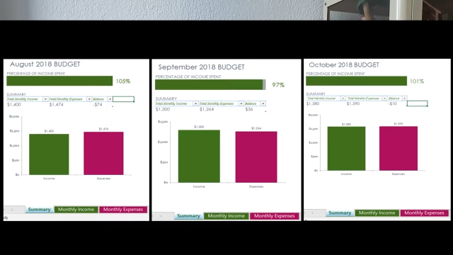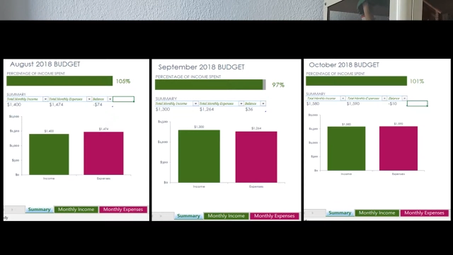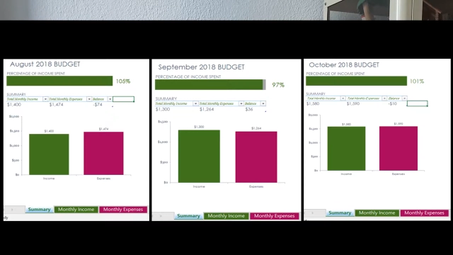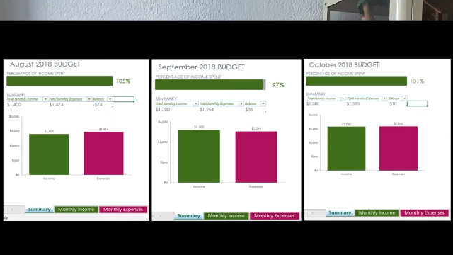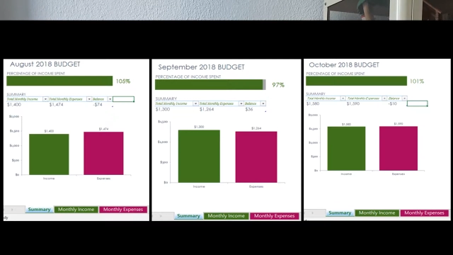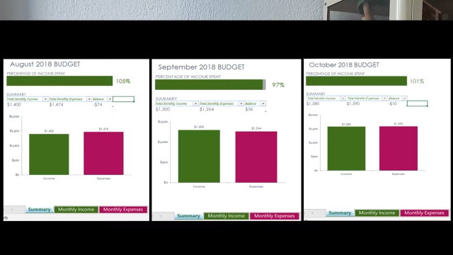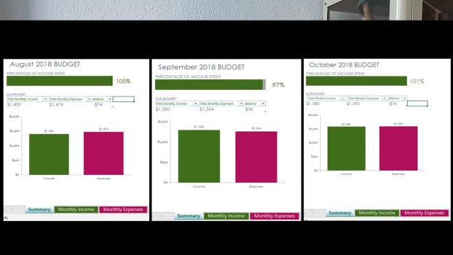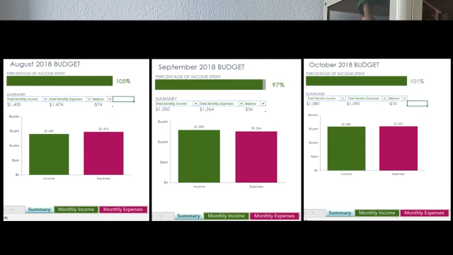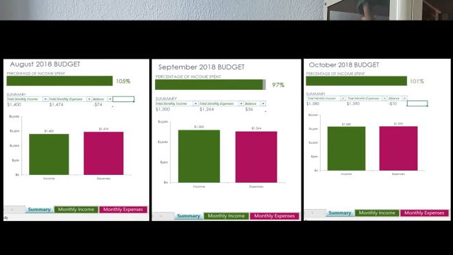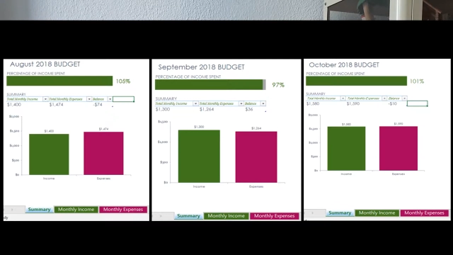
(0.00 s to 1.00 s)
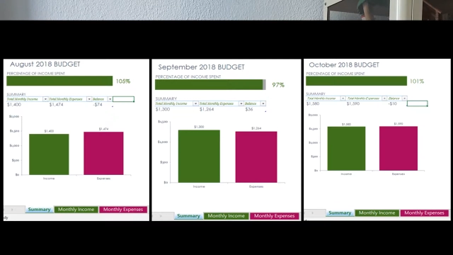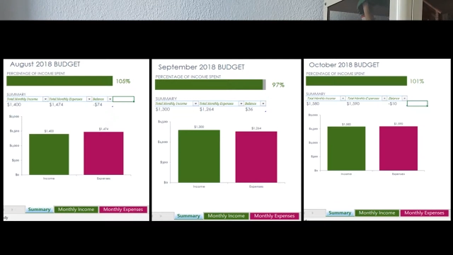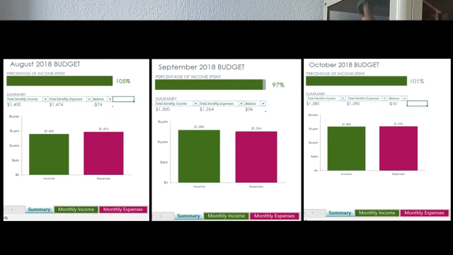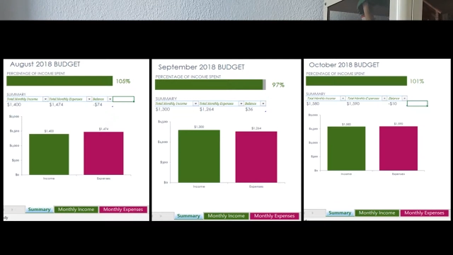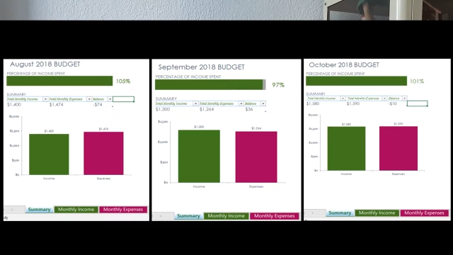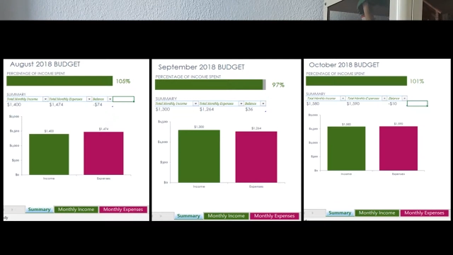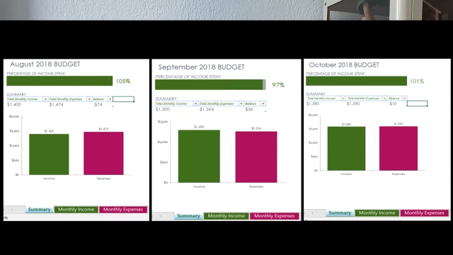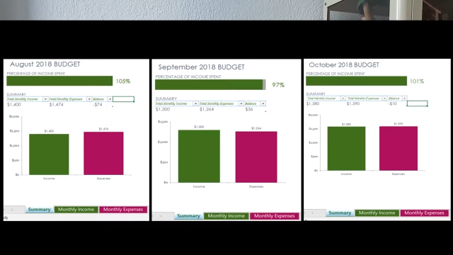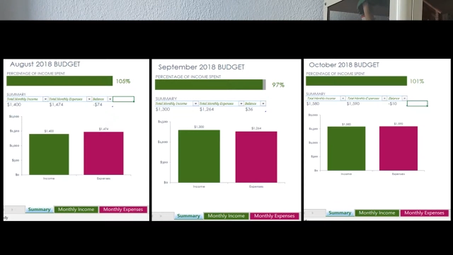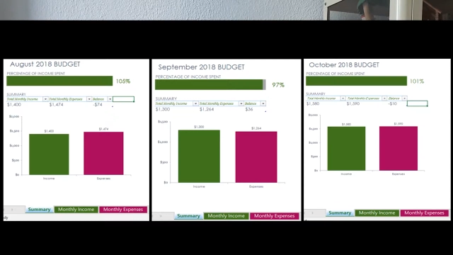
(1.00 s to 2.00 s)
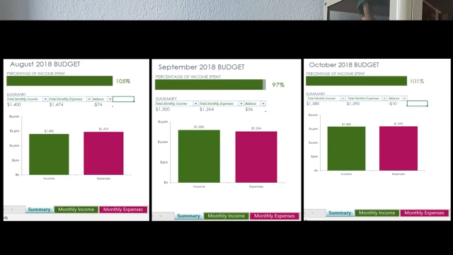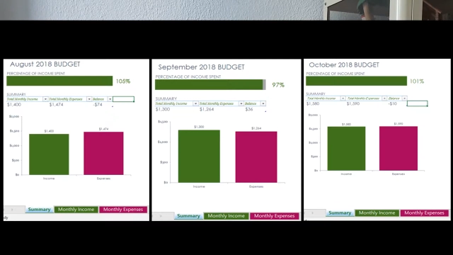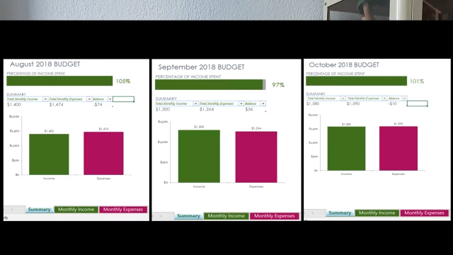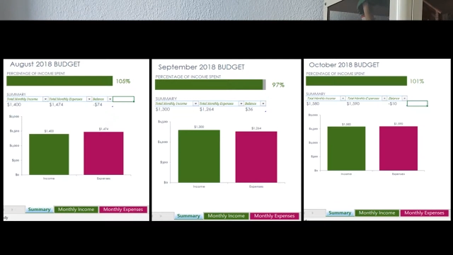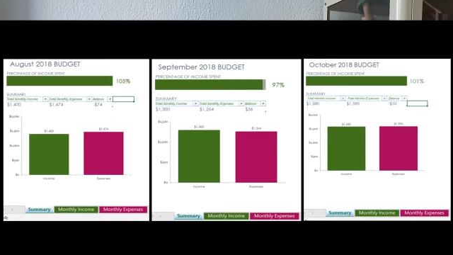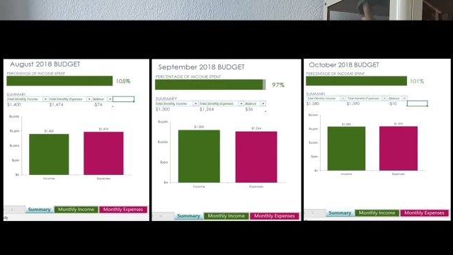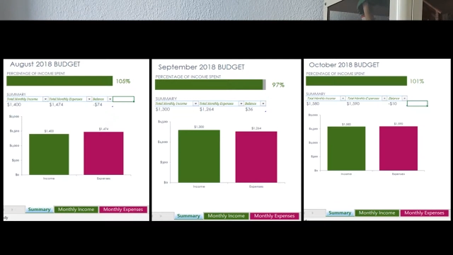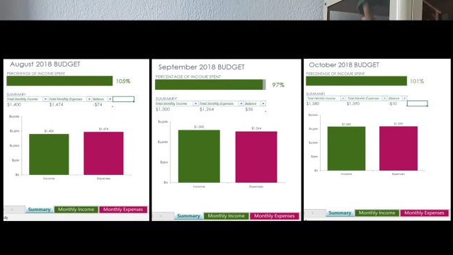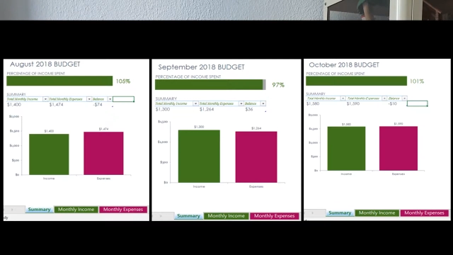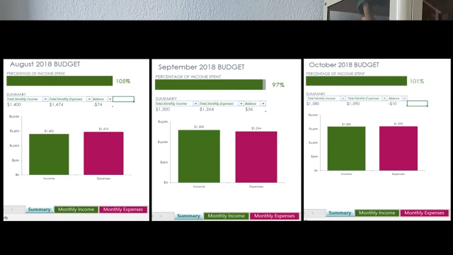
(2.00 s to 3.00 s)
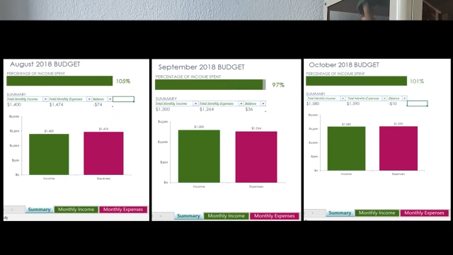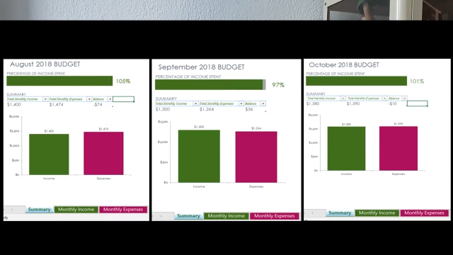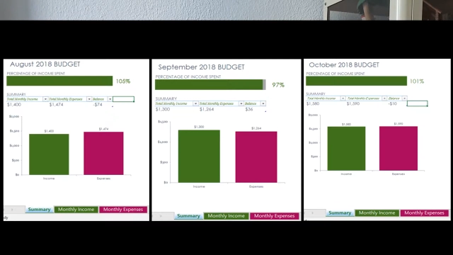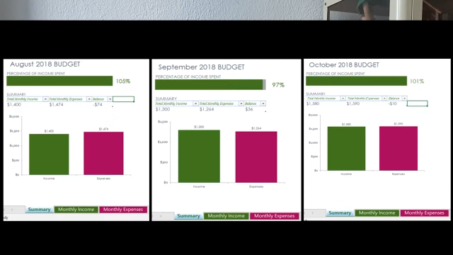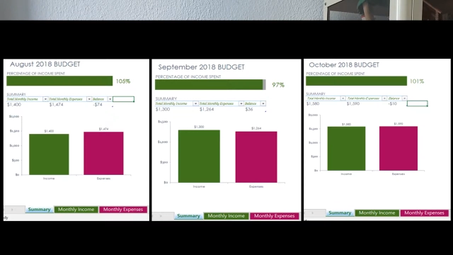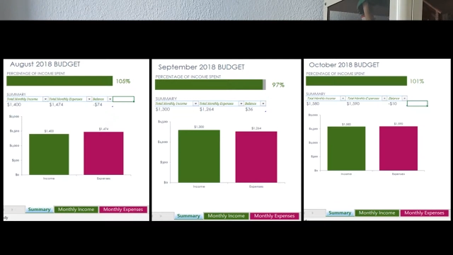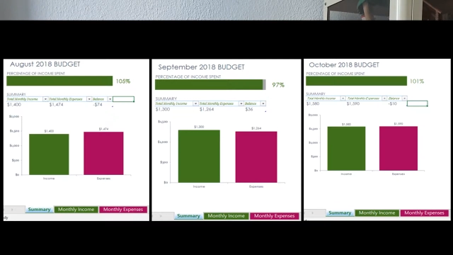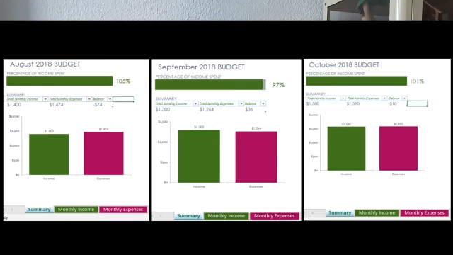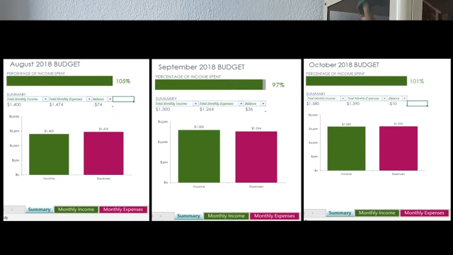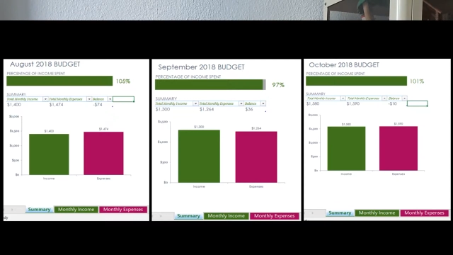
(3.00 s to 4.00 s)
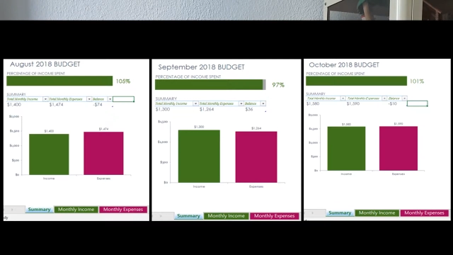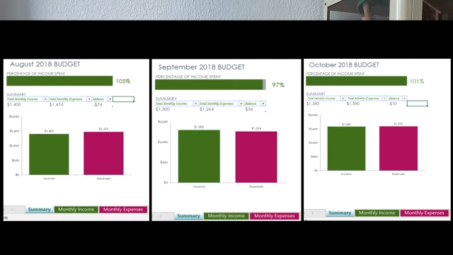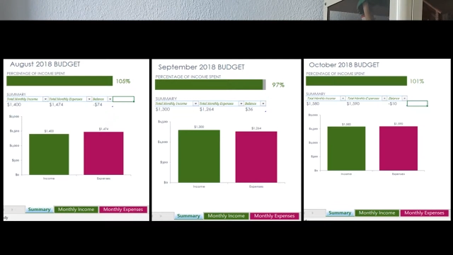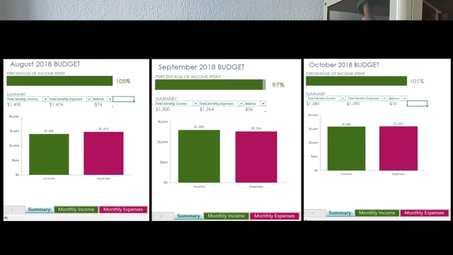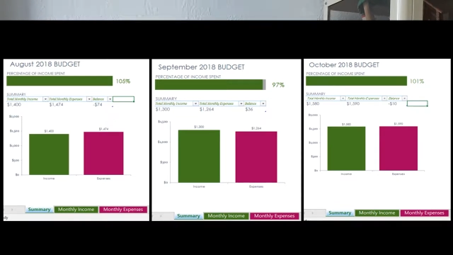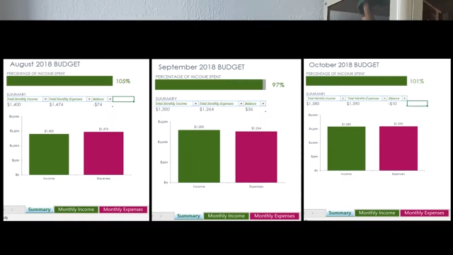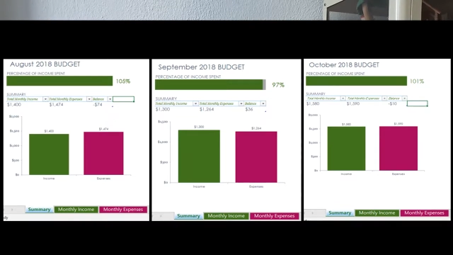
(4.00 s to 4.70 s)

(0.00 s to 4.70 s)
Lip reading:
[unreadable: no face in view]